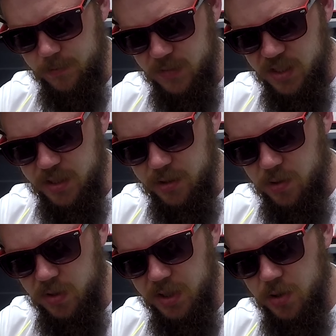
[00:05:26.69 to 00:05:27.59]
They're
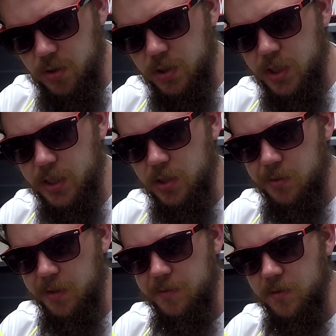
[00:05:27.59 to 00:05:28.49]
2206,
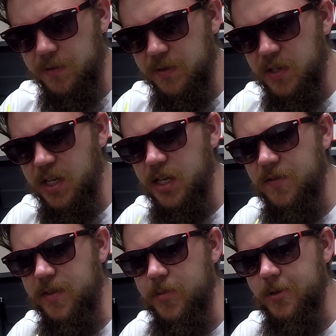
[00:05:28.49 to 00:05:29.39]
2450
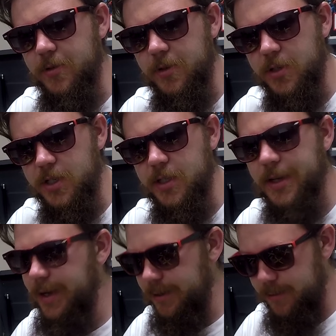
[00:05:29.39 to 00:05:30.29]
kV motors. Now
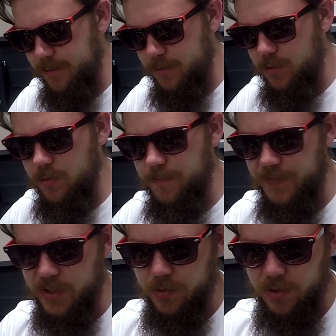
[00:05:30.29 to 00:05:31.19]

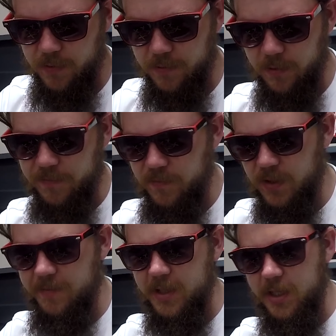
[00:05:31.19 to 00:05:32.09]
the
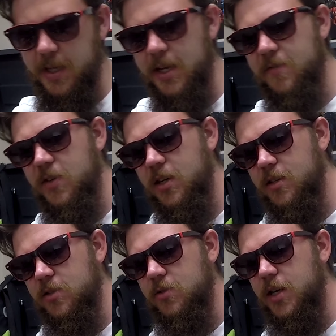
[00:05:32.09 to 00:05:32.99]
2450 kV
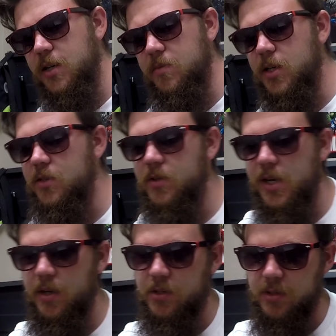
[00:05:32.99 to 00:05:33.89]
is right in my
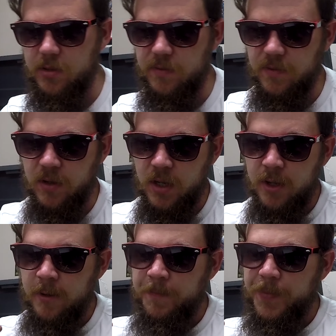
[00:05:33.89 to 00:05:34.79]
range of
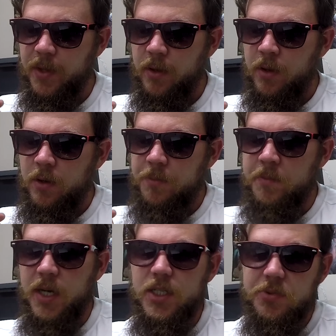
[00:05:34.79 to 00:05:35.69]

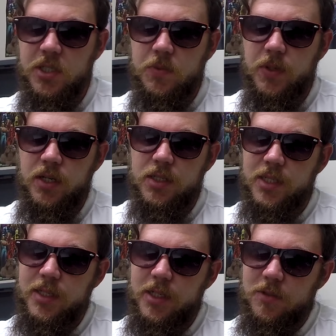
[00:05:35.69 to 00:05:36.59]
my sweet spot, because
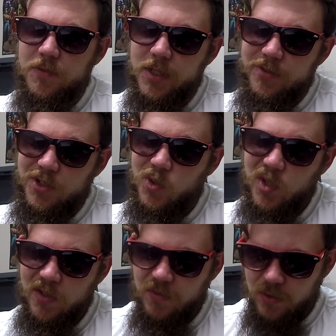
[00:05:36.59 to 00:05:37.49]
I like to fly with
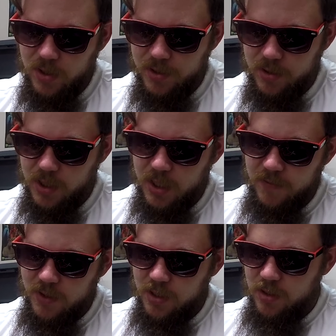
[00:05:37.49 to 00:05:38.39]
2400
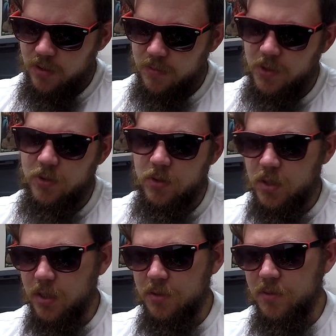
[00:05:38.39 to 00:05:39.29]
kV motors.
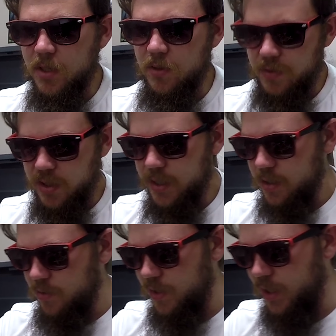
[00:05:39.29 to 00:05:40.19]
I don't ever like to
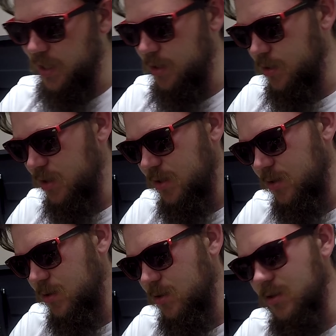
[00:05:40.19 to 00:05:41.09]
go any higher than that
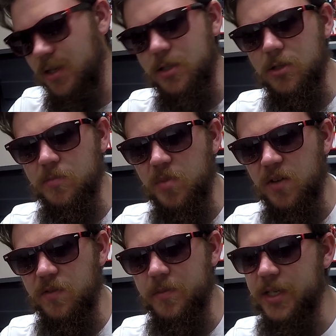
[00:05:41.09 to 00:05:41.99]
because I start
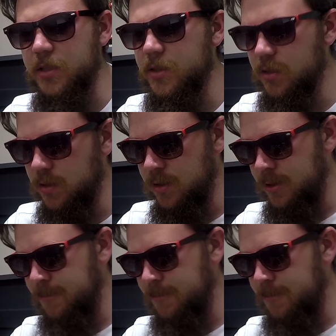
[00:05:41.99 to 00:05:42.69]
puffing batteries.